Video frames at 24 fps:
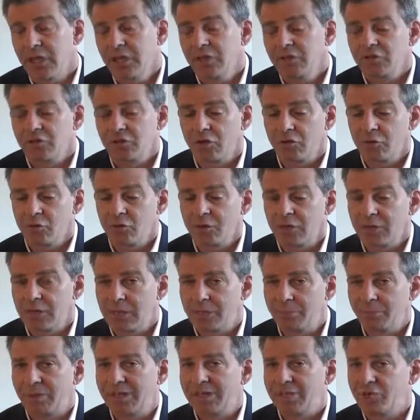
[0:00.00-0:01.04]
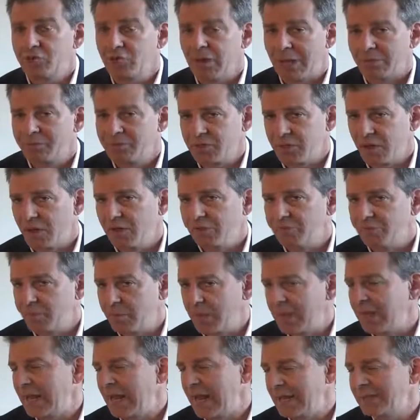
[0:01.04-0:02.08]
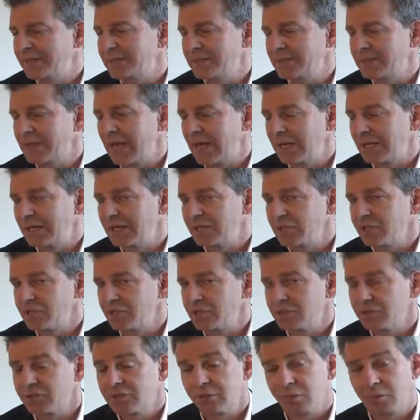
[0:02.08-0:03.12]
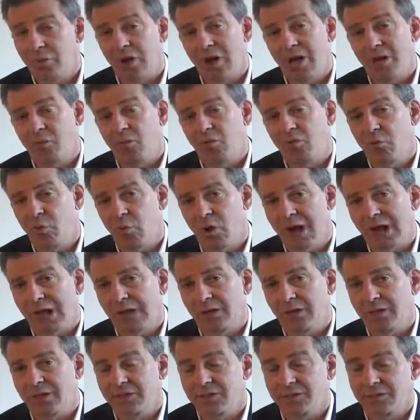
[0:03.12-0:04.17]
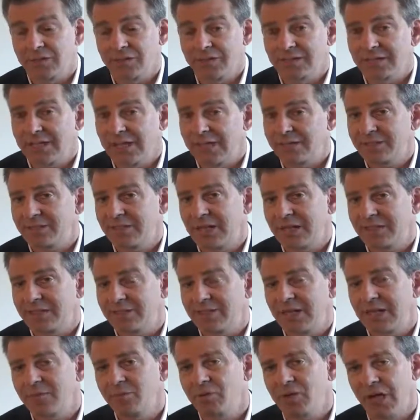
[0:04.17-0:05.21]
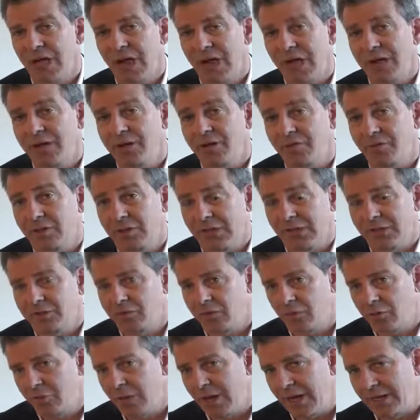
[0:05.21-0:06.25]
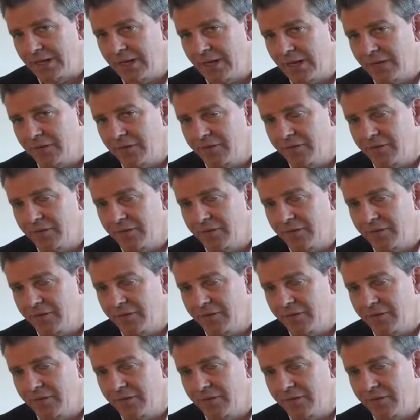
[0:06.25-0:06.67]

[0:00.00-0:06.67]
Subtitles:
So but it drops off about 8 to 10 inches. The problem with wireless is it takes that same kind of electromagnetic